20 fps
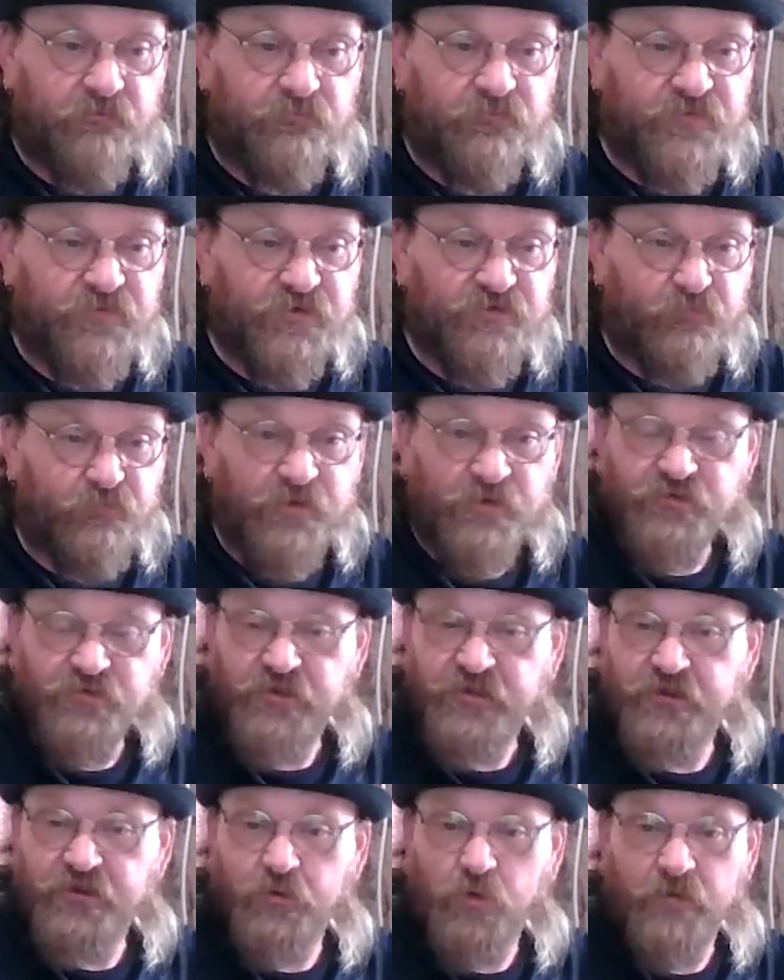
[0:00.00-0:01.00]
just build
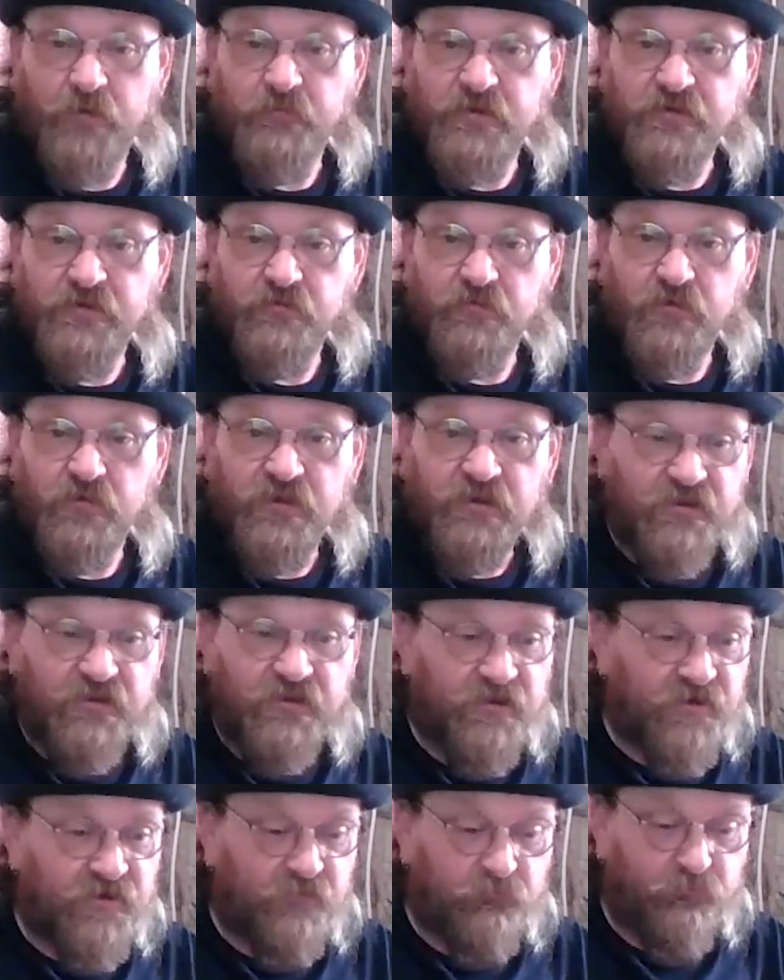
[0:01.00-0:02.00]
the equipment
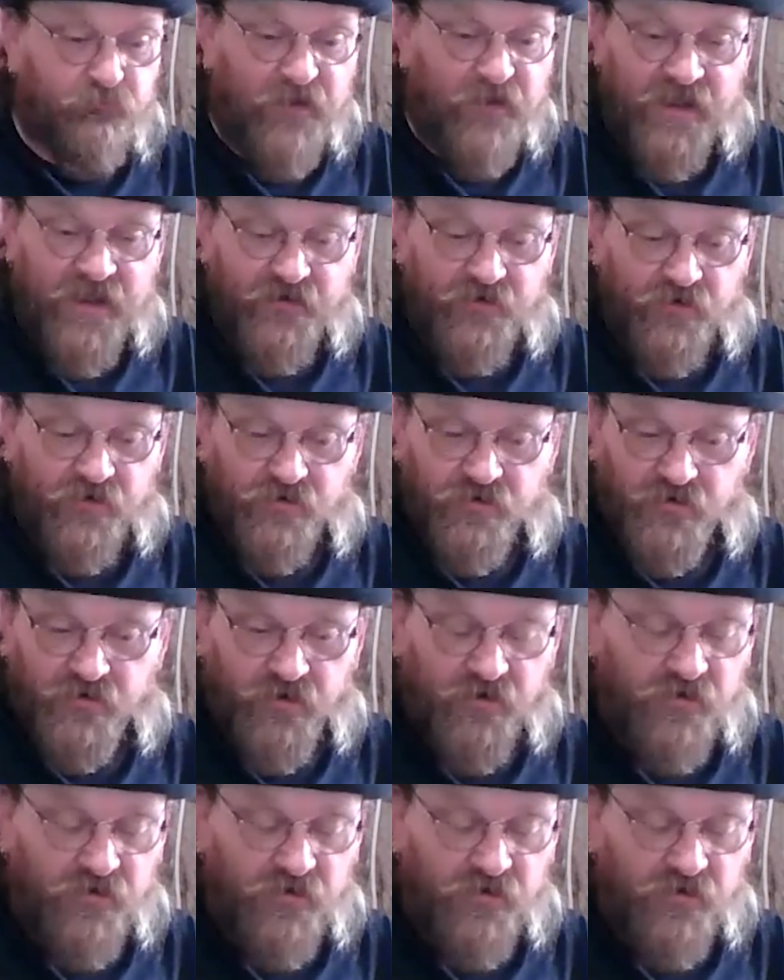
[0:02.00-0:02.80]
in a matter